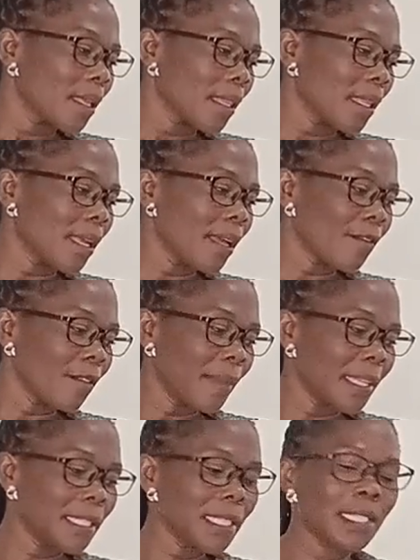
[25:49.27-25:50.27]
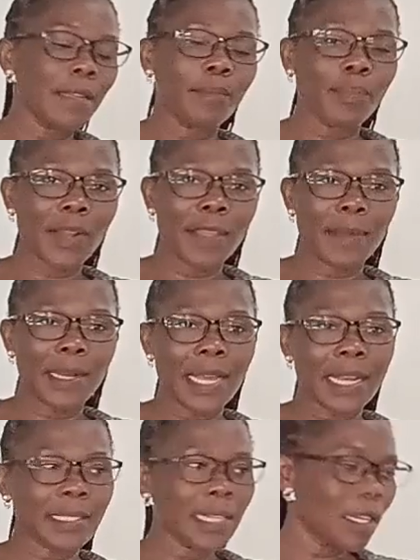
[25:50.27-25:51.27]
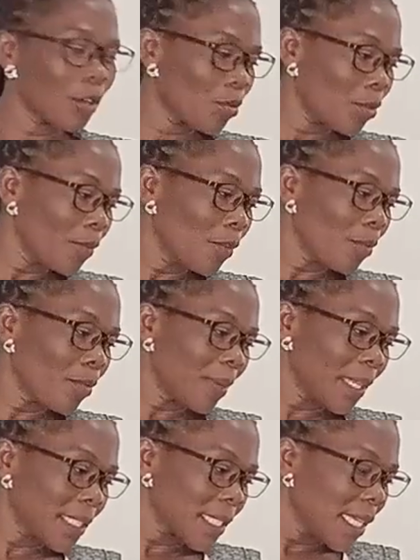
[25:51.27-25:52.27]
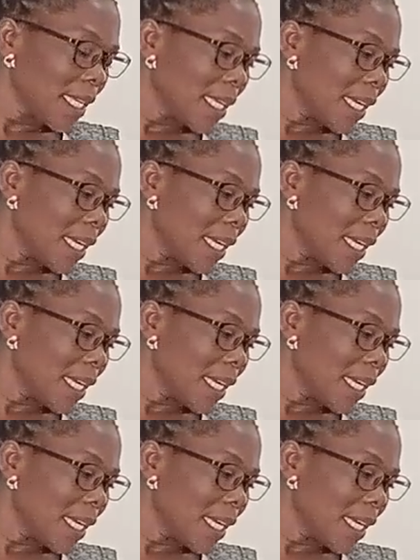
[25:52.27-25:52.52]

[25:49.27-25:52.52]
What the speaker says: The government is a primary actor in rural development,